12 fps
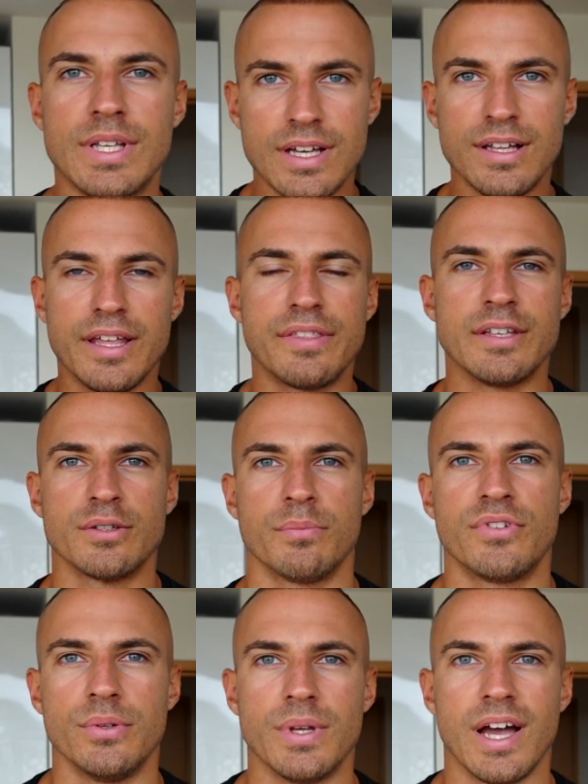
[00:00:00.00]
clear things up
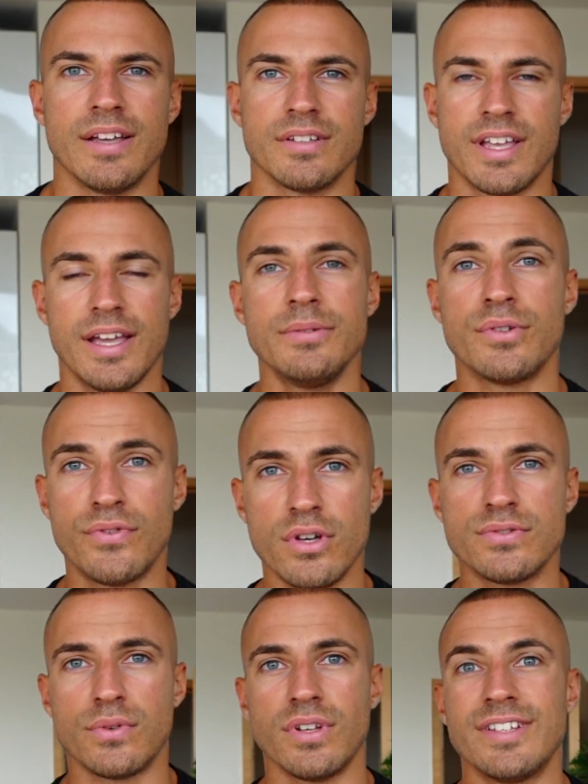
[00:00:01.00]
for you guys. Okay, so
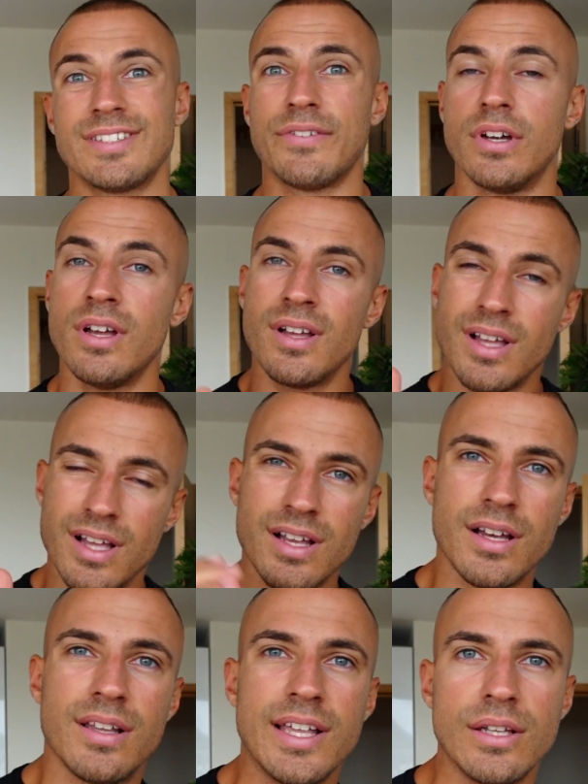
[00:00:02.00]
first of all, let's have a
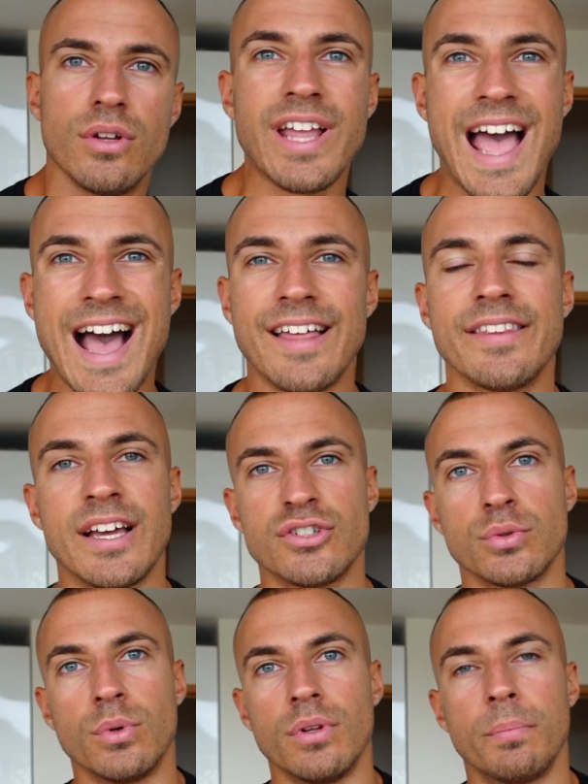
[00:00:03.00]
clear look at the
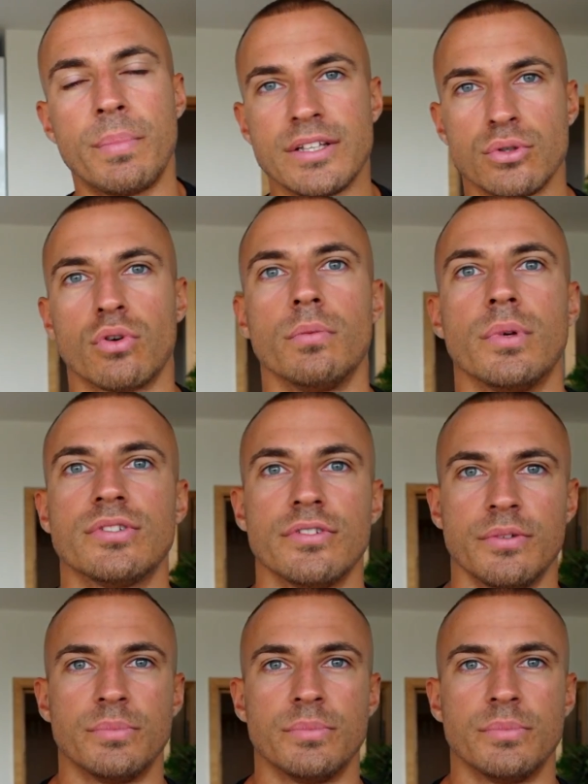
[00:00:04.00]
actual pectoral muscles